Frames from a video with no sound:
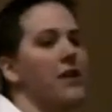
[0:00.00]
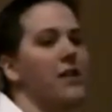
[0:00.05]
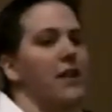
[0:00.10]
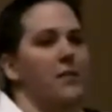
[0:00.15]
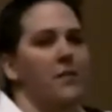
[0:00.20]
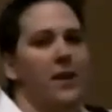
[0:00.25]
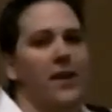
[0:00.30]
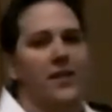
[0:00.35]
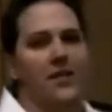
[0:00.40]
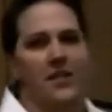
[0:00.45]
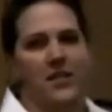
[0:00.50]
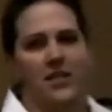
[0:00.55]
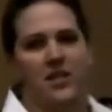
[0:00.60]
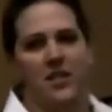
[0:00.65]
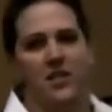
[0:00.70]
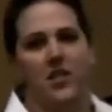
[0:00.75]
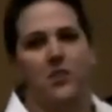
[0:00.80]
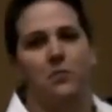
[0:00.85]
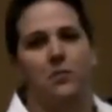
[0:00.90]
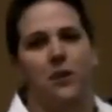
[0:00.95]
part that makes
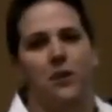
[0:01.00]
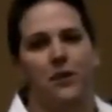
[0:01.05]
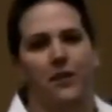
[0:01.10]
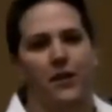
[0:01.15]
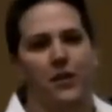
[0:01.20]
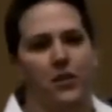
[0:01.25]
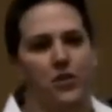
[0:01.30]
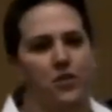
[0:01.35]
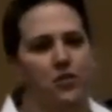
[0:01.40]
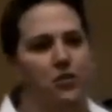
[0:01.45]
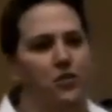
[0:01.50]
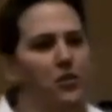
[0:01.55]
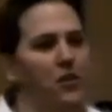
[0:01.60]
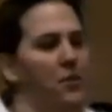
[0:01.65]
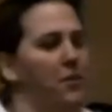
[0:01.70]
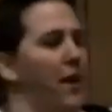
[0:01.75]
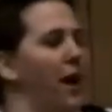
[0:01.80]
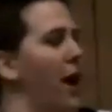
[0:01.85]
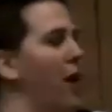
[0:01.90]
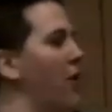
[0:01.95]
this experience
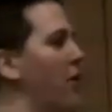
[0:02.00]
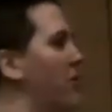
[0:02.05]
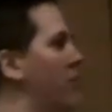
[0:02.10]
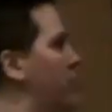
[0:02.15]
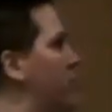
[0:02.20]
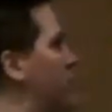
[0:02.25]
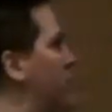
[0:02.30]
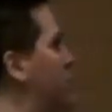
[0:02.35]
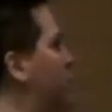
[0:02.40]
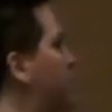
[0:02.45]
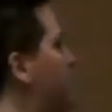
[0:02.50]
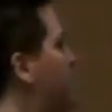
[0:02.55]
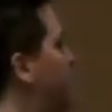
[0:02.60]
truly powerful.